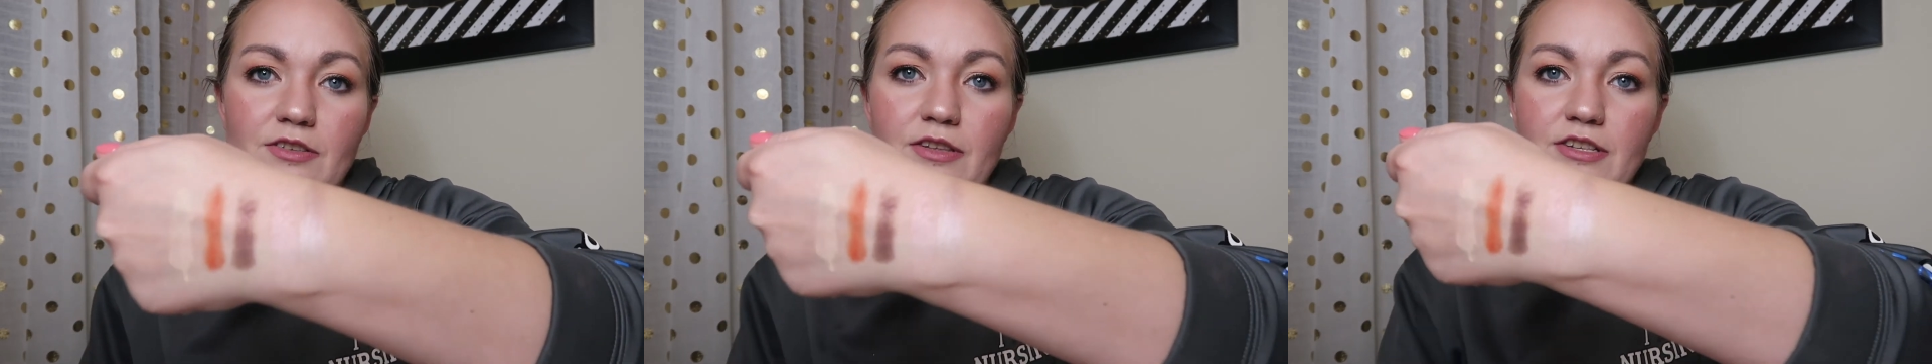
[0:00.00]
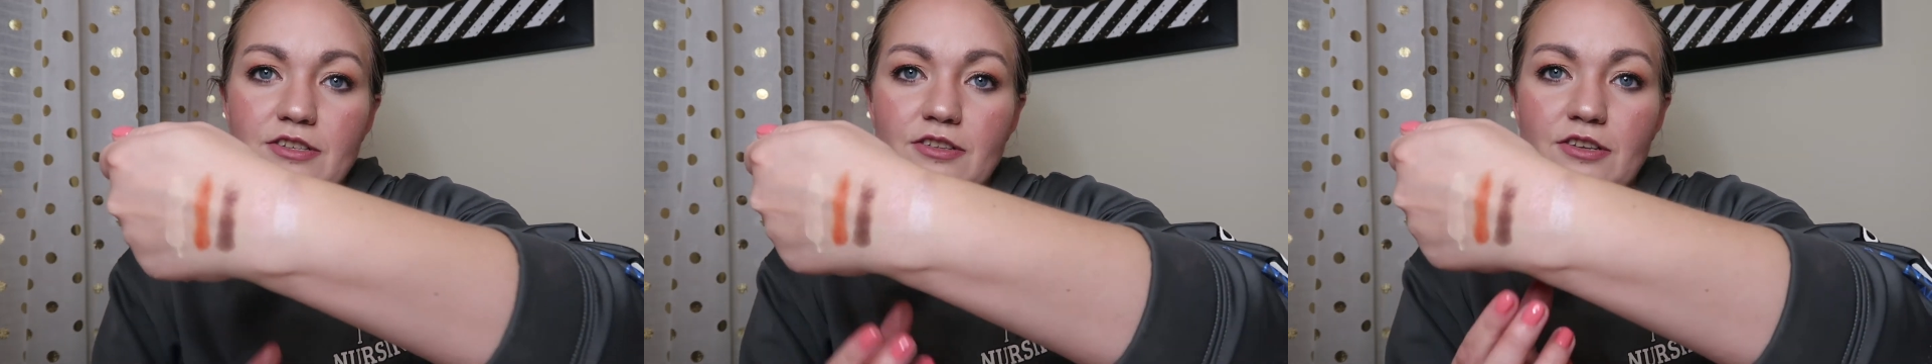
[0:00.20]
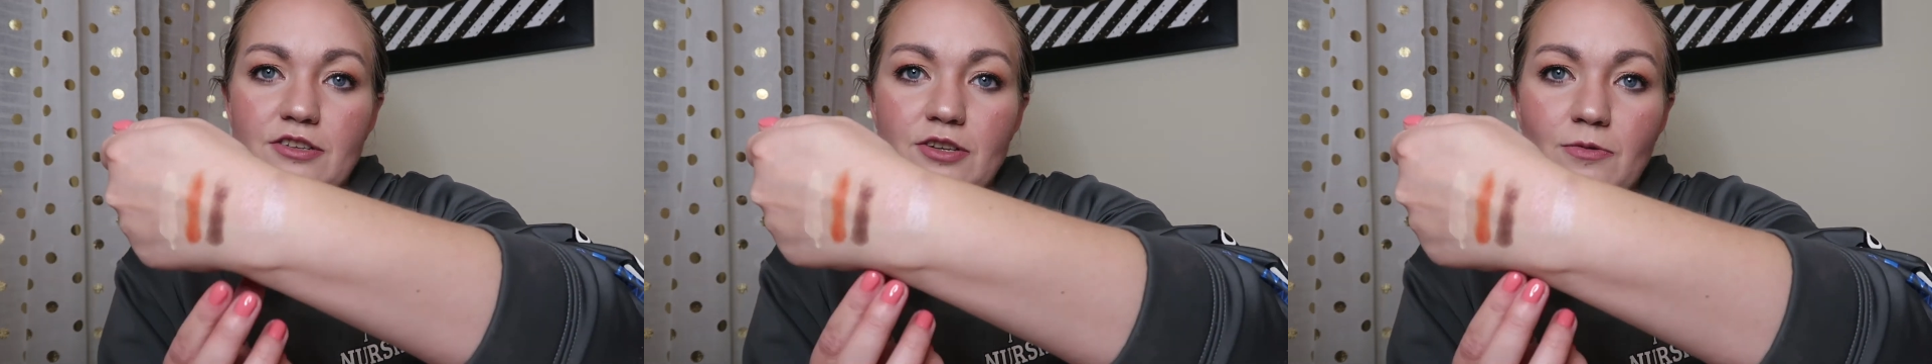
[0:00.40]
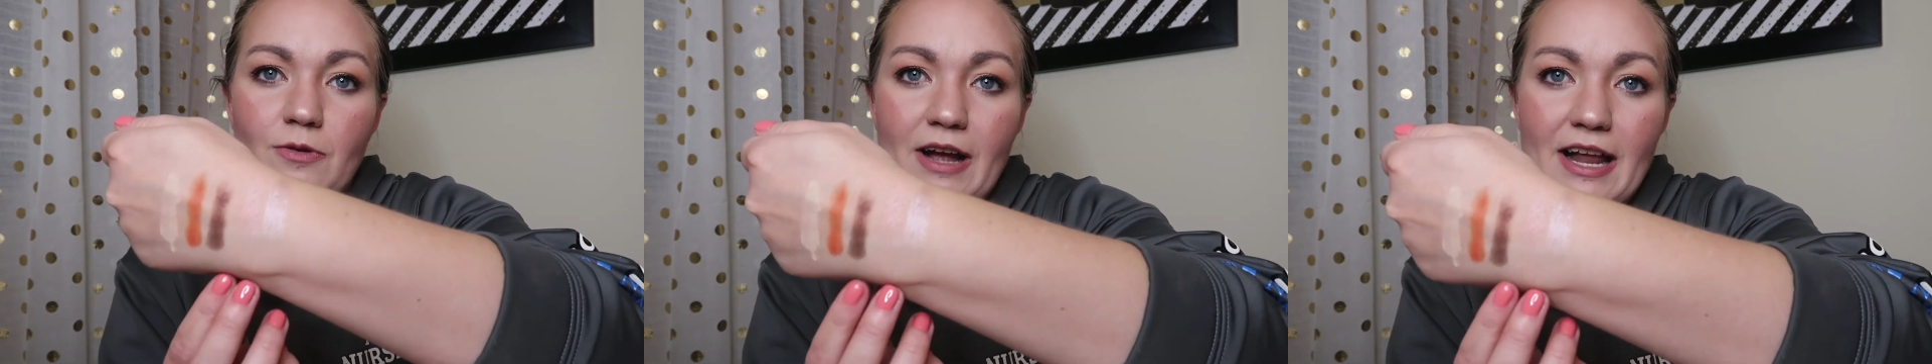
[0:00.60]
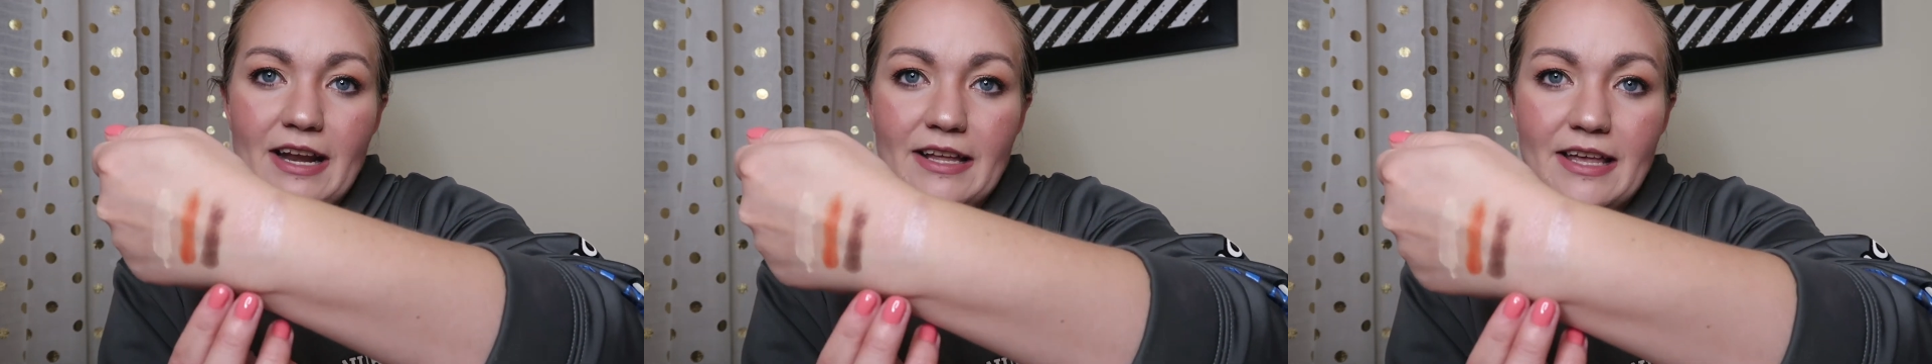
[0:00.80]
these are the 2 we're
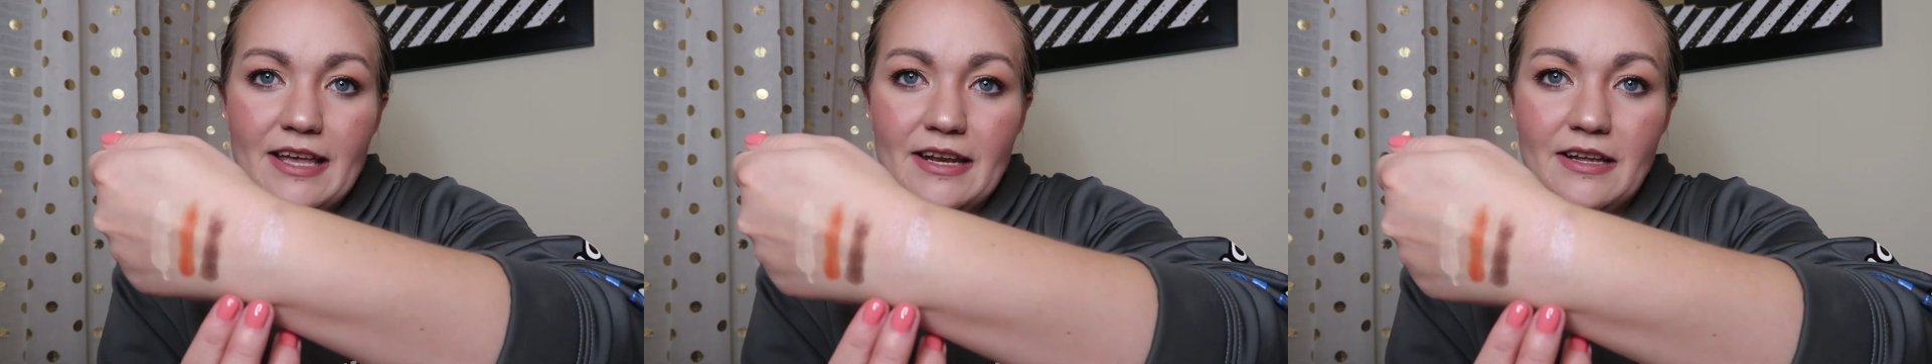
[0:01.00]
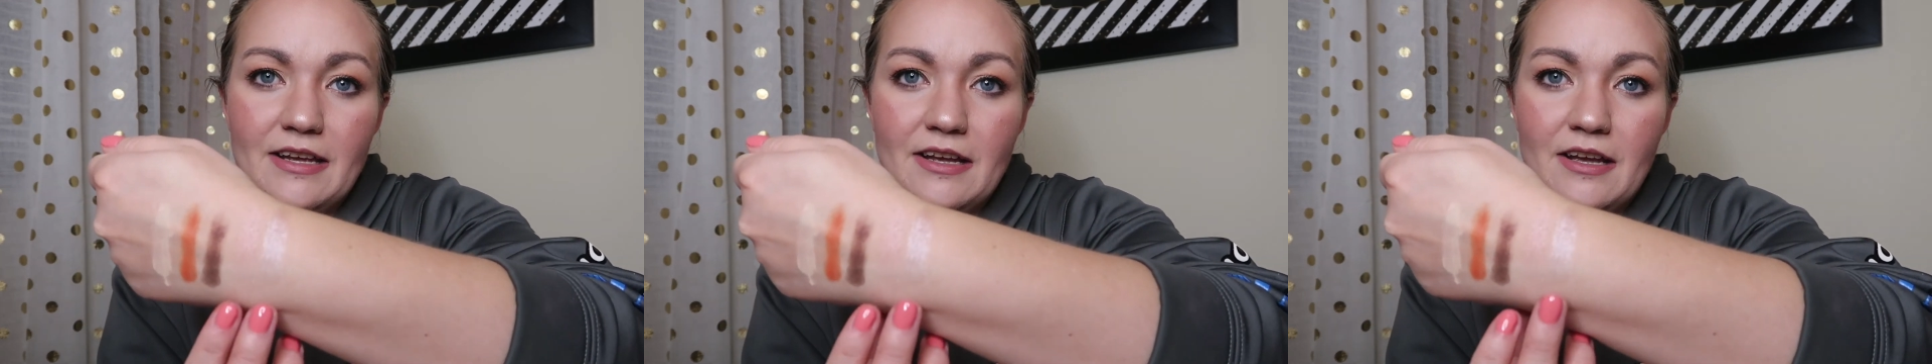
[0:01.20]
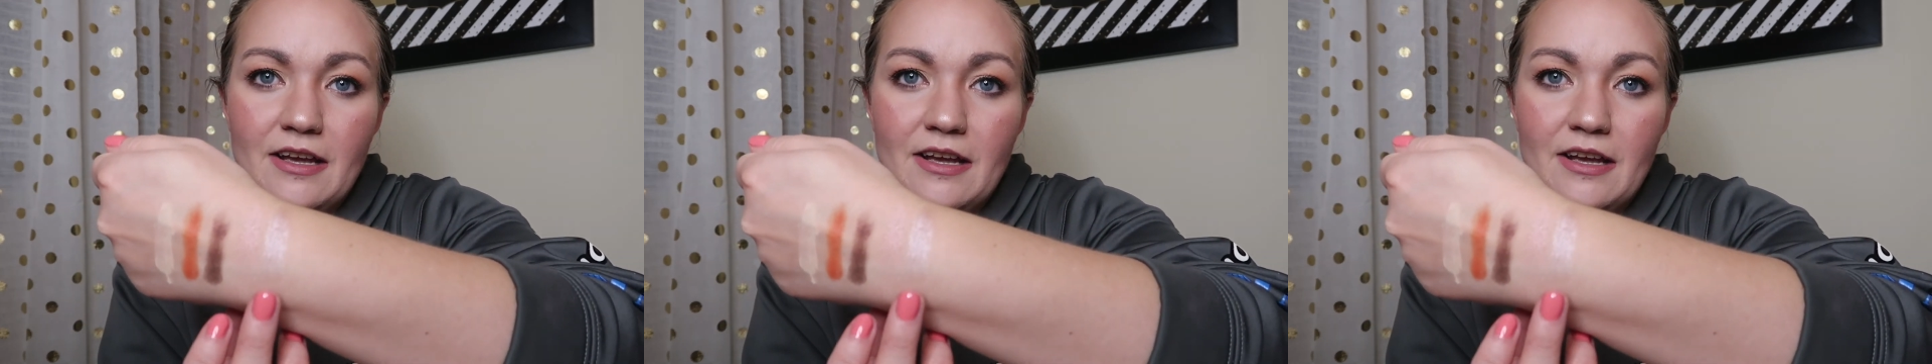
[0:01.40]
adding in,